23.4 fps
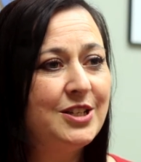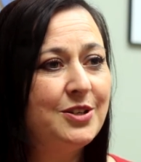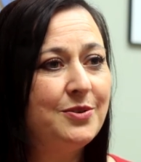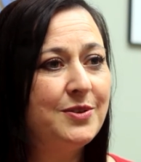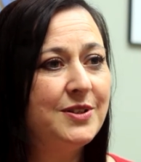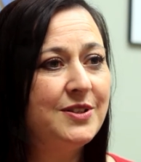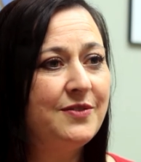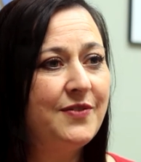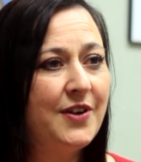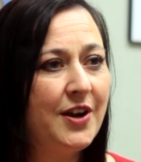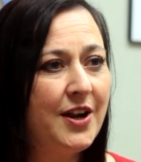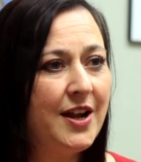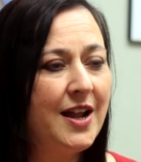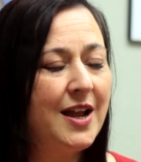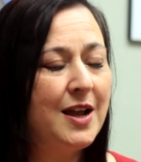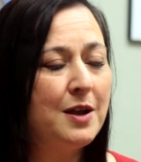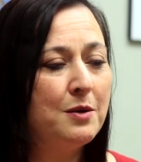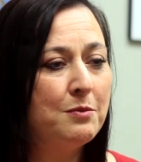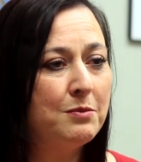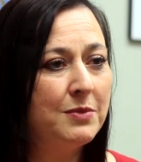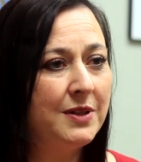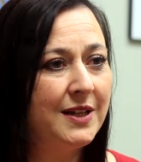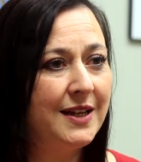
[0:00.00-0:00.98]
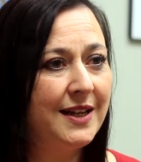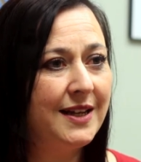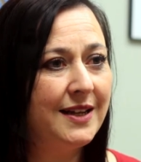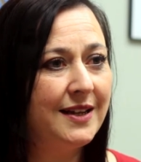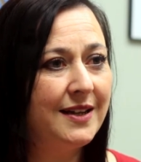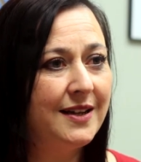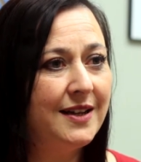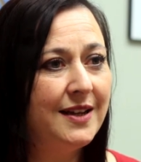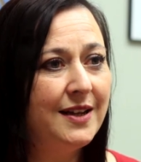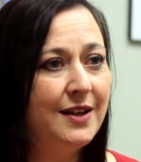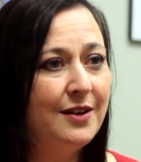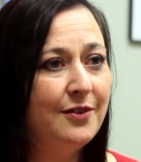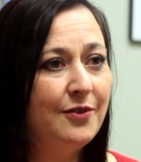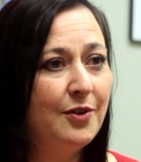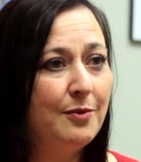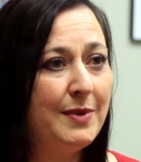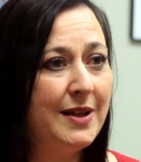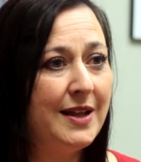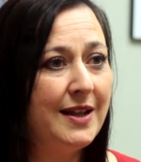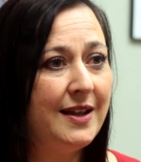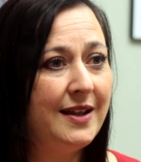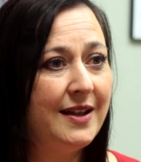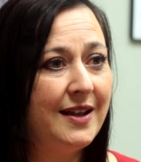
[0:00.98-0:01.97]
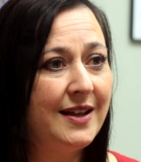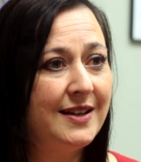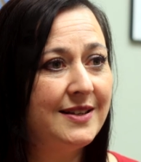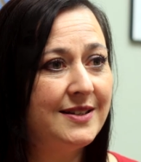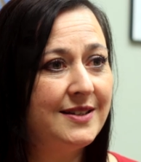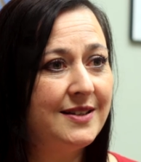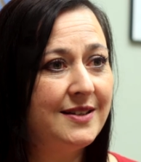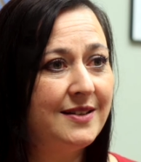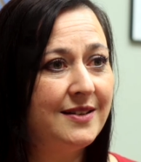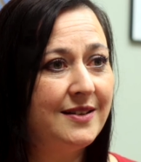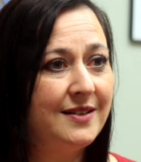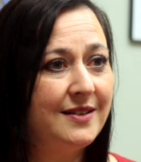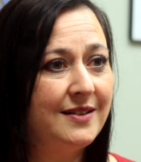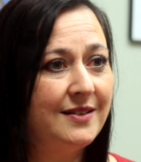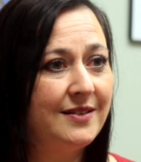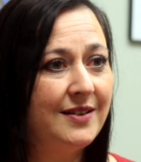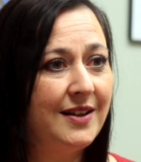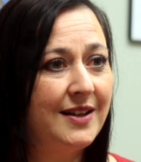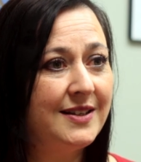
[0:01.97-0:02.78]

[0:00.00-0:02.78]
So it's very humbling for me as the